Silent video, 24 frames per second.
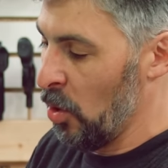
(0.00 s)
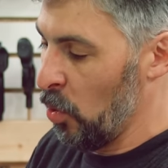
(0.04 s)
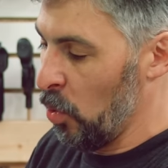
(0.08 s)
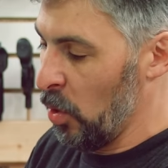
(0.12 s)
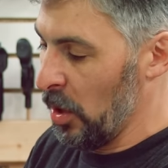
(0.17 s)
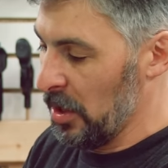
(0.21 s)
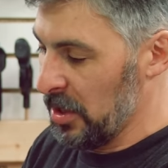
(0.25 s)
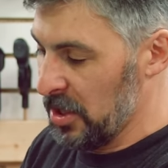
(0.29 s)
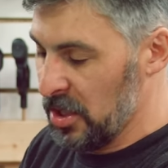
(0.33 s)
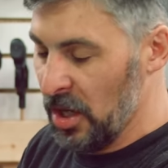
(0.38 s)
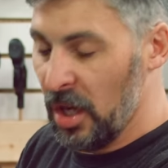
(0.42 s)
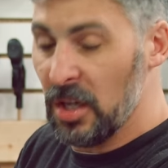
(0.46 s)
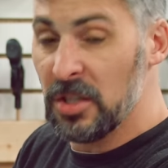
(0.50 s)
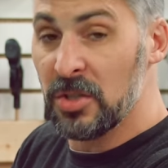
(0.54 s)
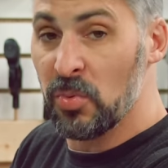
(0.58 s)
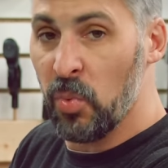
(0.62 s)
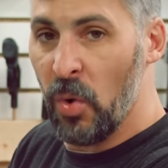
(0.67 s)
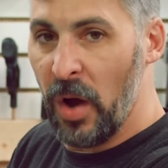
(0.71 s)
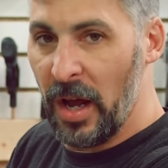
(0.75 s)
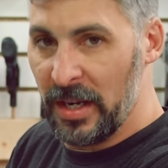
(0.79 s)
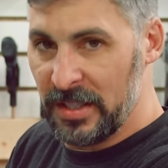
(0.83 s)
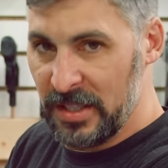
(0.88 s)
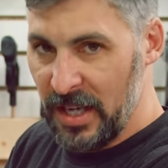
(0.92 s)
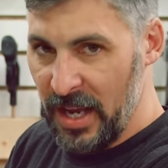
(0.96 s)
What does
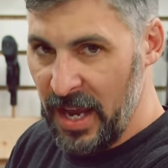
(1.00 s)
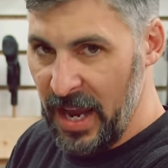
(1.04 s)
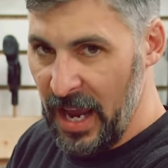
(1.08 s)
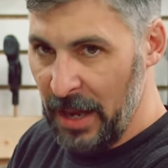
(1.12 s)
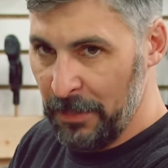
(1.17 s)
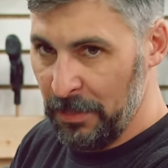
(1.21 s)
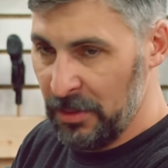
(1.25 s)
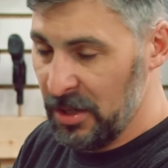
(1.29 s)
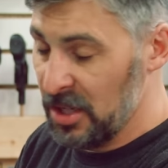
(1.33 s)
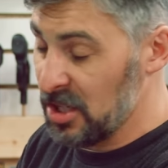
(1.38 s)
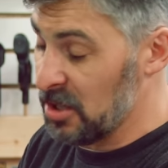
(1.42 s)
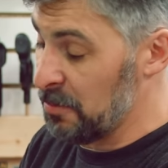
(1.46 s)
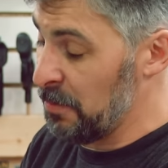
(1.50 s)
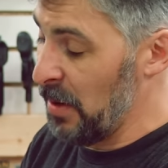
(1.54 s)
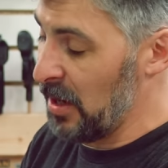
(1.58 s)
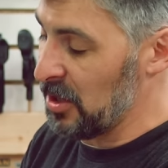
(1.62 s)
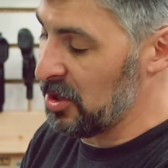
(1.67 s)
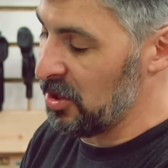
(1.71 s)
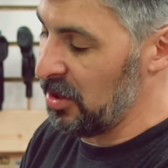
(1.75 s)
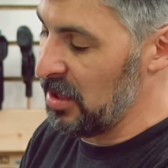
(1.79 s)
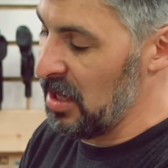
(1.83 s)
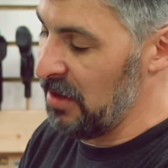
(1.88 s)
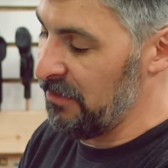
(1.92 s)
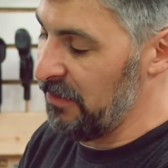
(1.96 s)
want to happen,
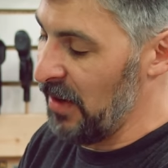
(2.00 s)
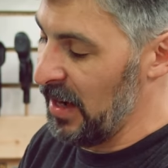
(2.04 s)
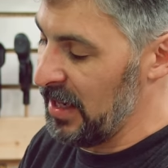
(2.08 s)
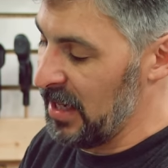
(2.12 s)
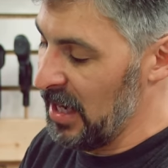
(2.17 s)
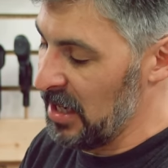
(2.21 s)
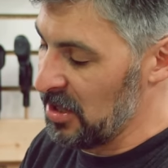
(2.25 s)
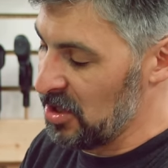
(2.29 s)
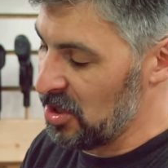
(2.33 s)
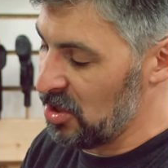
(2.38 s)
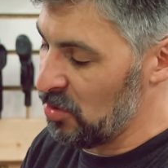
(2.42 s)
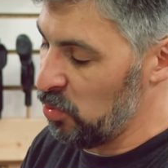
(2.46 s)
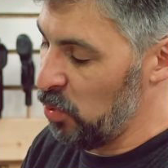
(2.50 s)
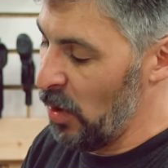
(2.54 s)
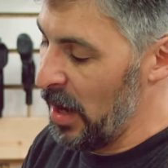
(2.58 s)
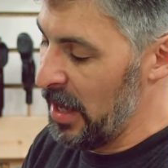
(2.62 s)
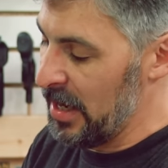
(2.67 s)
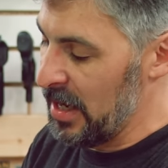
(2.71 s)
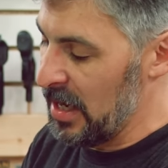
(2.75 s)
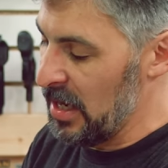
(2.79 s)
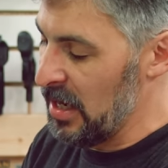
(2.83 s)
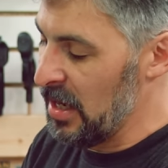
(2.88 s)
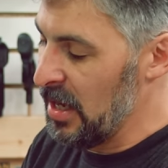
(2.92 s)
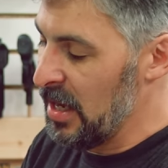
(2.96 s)
especially if I get
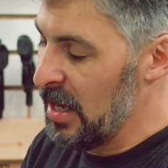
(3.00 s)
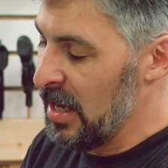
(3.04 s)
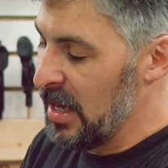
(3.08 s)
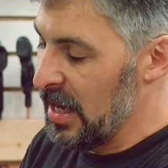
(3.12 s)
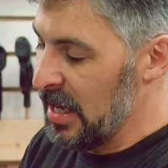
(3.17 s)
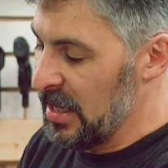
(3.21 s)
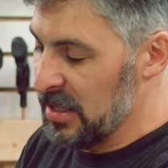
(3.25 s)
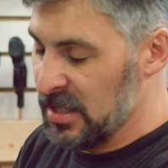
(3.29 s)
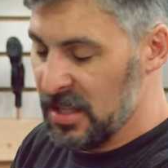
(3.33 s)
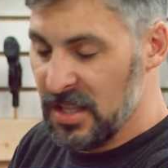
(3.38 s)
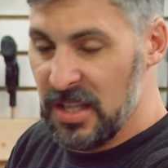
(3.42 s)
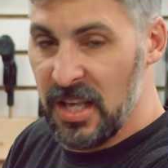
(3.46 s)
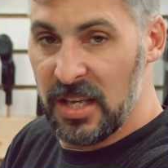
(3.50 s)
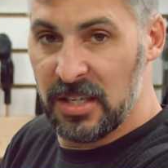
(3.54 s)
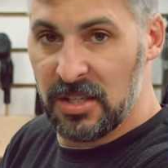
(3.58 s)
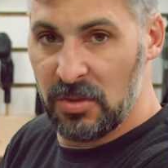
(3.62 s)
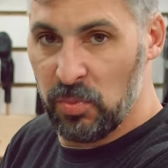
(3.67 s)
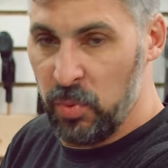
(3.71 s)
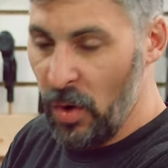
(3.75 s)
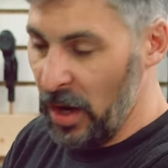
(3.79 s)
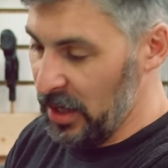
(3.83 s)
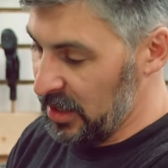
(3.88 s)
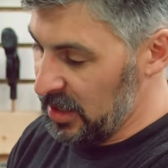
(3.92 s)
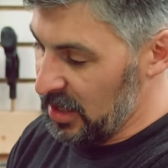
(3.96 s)
sweaty, is
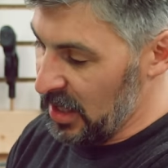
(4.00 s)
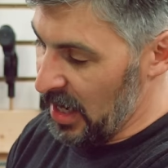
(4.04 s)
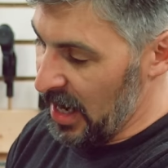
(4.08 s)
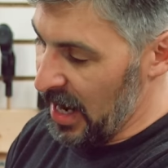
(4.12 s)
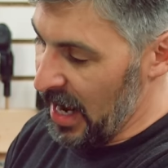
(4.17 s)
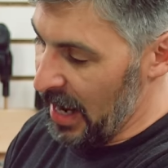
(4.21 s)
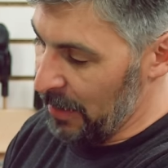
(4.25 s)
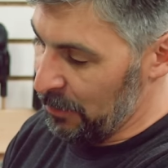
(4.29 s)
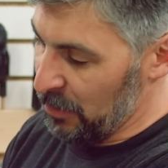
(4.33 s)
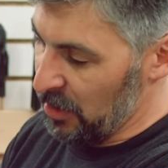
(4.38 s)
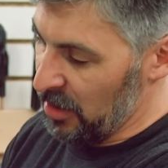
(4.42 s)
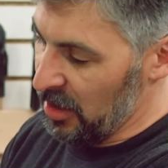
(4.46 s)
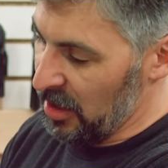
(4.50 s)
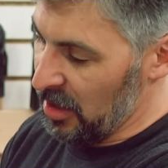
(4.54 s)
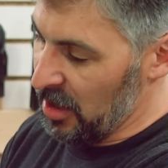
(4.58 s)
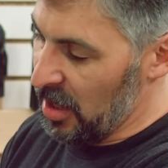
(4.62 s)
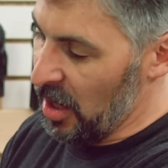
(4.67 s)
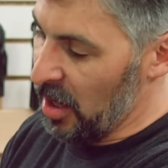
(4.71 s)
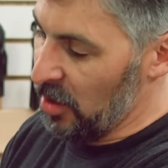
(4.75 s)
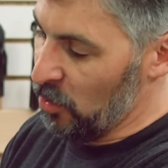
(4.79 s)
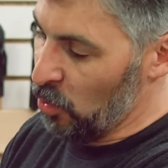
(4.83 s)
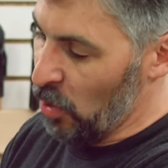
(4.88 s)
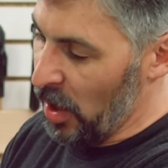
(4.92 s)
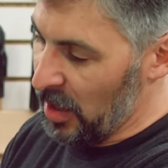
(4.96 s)
this wants to happen. The
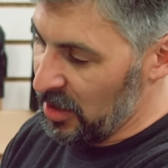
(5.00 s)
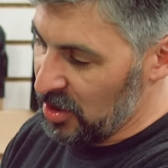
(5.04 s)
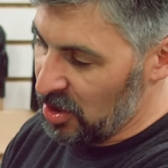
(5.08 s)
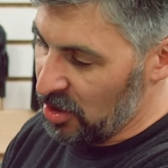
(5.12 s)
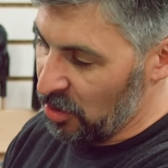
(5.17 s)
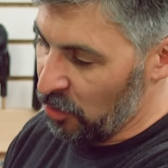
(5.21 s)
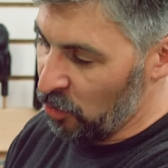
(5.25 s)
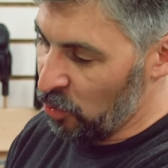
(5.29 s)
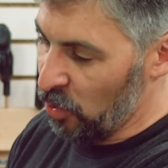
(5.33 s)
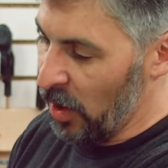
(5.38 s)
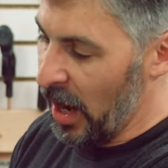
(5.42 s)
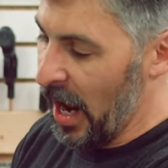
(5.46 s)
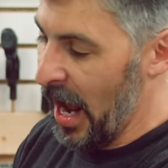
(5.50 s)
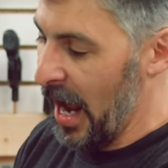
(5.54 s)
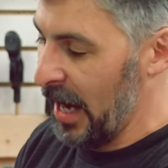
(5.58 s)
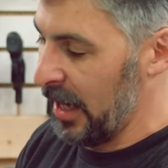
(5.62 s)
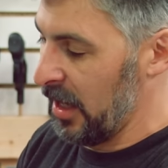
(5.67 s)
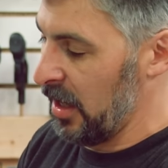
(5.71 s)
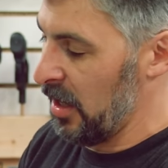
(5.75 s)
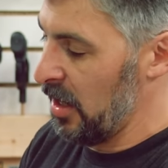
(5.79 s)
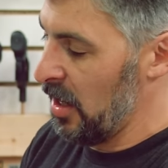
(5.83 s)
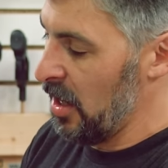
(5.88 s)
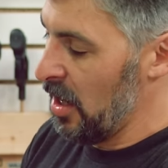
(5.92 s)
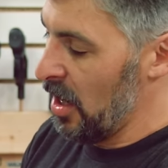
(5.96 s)
gun wants to
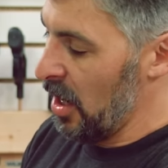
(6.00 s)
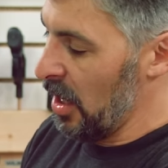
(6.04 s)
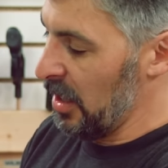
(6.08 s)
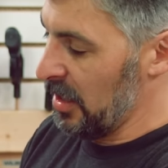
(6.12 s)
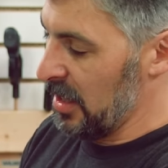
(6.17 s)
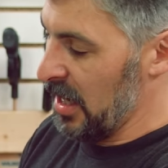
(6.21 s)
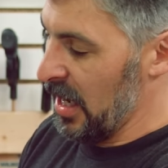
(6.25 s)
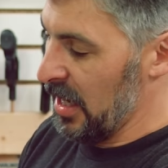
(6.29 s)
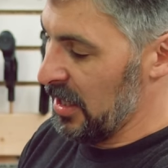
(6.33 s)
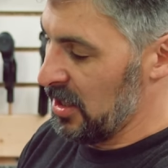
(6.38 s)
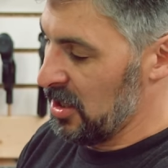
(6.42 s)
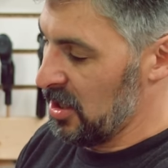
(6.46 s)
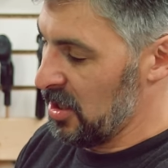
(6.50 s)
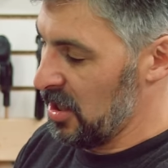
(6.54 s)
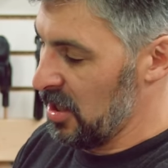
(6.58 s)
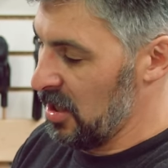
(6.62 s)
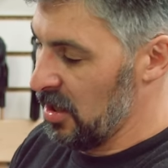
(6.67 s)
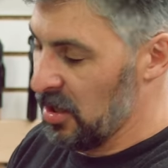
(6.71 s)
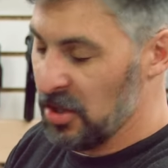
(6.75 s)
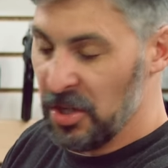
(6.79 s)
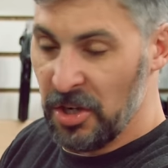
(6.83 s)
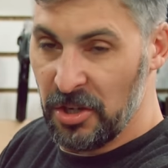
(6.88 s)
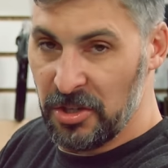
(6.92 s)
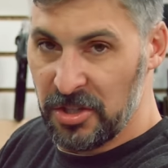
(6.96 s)
rock
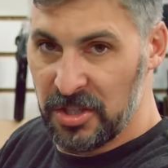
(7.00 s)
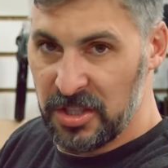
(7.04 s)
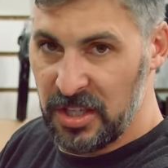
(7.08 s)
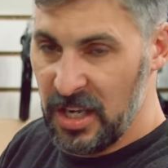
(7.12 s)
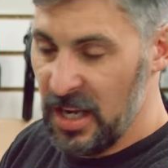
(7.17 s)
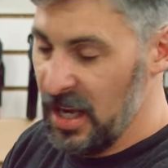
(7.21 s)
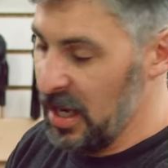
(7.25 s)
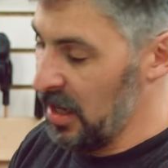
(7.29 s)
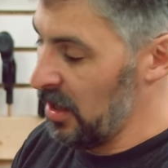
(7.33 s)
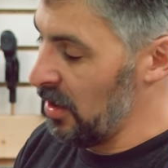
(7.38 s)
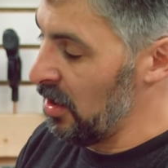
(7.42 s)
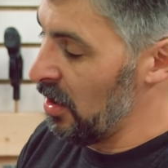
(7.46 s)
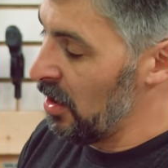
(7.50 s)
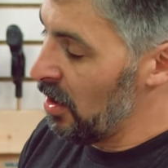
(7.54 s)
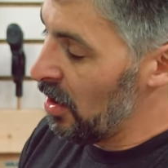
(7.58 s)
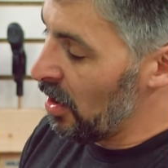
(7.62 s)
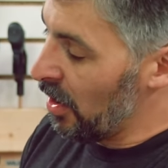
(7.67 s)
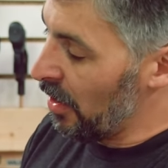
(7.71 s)
against your skin.